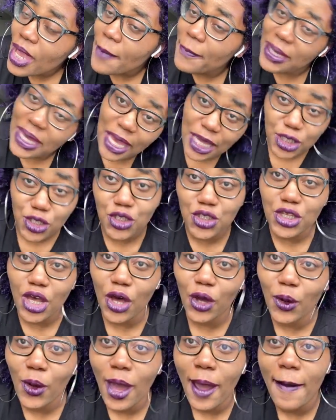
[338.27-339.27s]
Yeah,
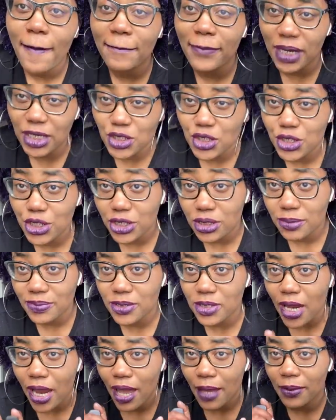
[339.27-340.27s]
so make sure you're
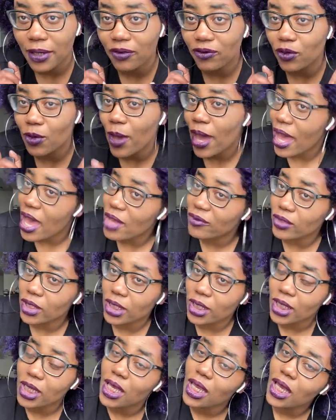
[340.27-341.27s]
subscribed if you
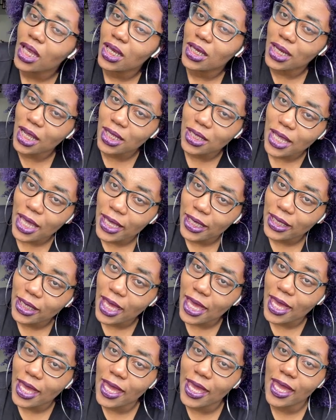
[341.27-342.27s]
haven't done that
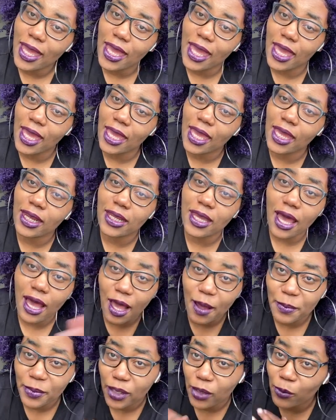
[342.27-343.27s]
yet, and
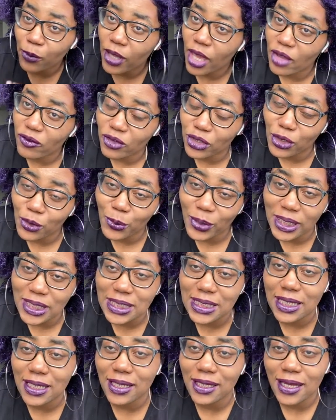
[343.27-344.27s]
comment whatever you want to
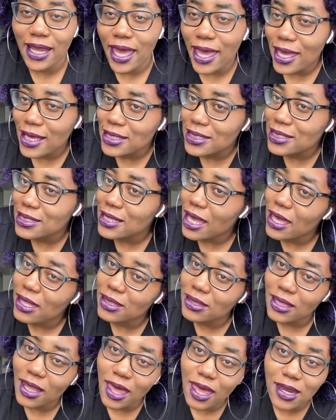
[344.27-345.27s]
see next,
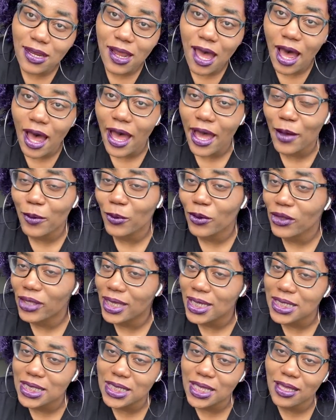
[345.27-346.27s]
and then I will
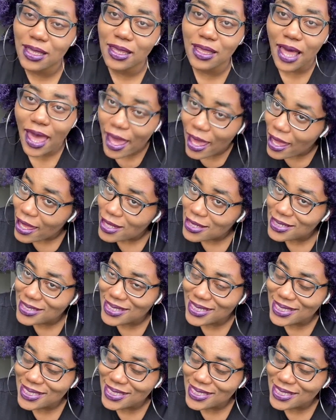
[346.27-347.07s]
get to that.